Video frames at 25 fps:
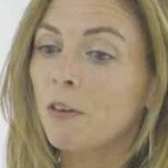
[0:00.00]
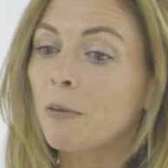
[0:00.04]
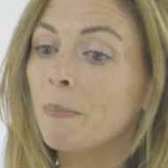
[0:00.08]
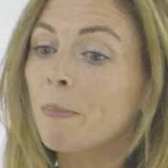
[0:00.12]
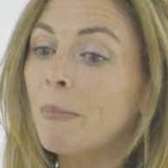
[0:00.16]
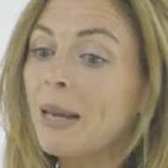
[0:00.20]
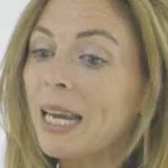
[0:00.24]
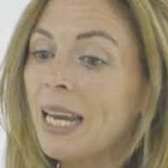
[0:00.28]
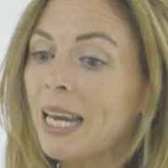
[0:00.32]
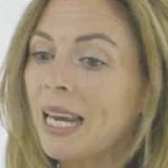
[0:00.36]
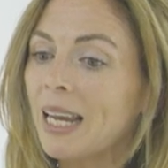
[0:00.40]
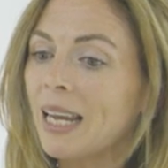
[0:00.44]
for
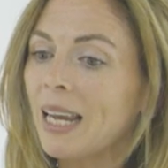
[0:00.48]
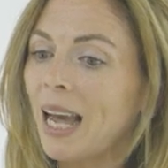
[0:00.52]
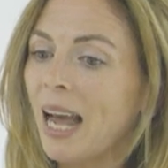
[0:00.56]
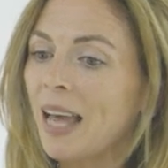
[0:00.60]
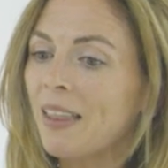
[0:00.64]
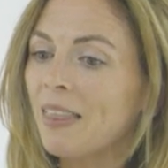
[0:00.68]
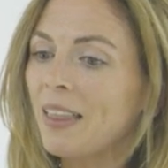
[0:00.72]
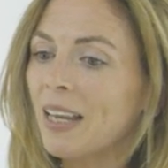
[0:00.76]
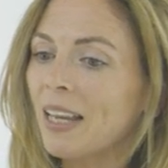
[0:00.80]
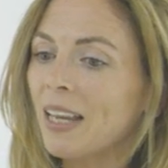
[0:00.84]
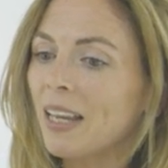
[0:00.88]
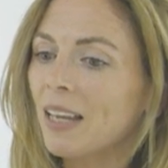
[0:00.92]
me, I
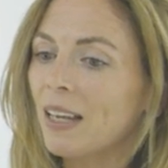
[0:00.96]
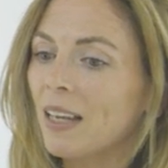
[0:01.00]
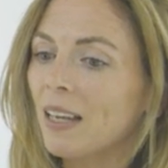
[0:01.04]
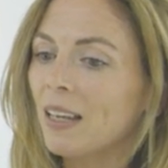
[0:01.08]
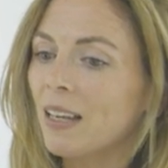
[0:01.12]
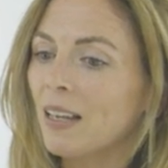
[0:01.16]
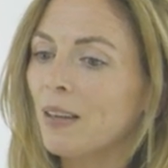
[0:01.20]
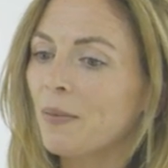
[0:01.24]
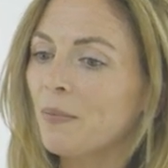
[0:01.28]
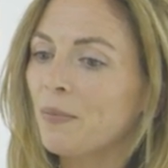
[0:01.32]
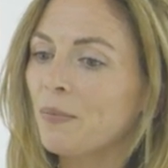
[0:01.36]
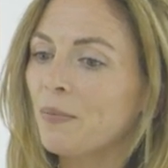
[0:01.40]
think,
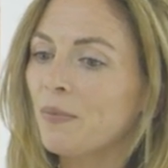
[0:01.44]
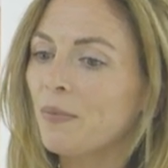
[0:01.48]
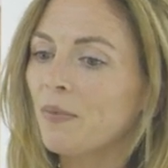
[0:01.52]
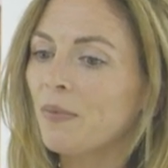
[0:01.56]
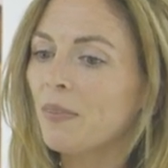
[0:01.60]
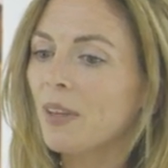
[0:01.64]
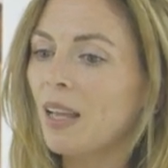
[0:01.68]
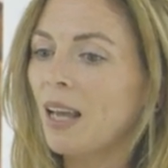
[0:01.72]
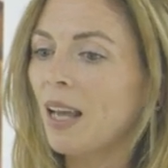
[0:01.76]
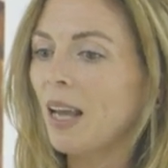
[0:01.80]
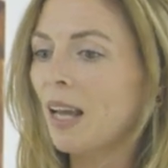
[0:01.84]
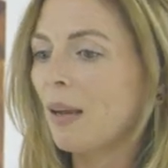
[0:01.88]

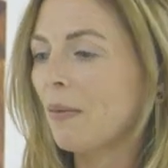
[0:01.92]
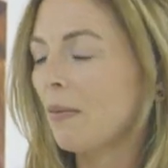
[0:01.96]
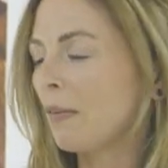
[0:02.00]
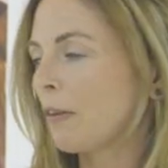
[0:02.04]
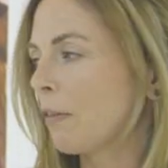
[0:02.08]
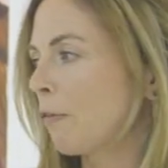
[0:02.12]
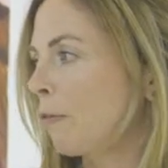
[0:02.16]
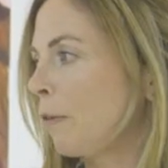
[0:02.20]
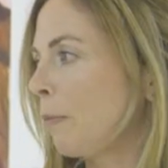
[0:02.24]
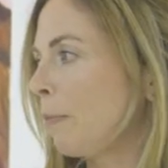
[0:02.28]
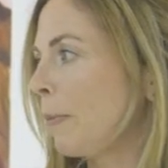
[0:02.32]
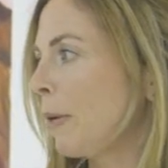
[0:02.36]

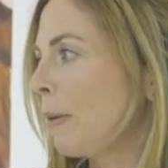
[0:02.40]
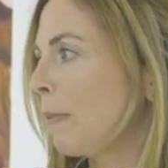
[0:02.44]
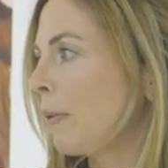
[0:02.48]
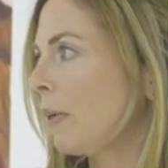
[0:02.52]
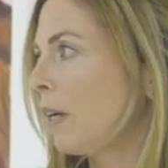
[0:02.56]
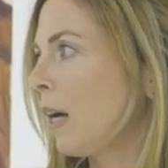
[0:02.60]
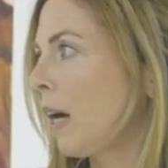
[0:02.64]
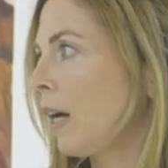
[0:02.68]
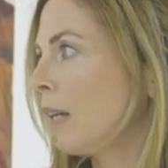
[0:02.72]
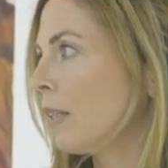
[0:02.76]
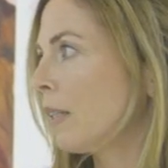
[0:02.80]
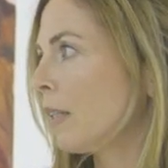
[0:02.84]
for people
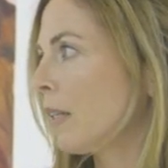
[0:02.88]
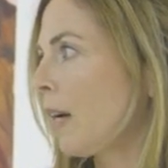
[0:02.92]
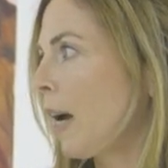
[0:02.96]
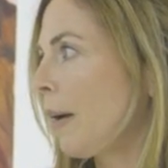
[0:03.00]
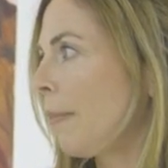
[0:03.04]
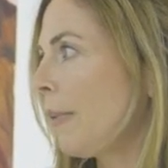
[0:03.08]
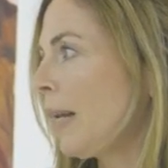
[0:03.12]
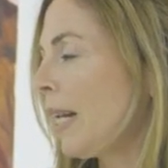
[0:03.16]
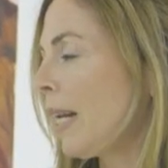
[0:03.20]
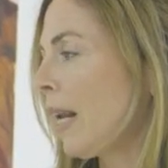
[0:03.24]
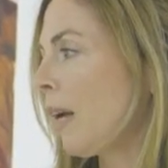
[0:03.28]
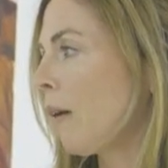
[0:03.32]
to come in,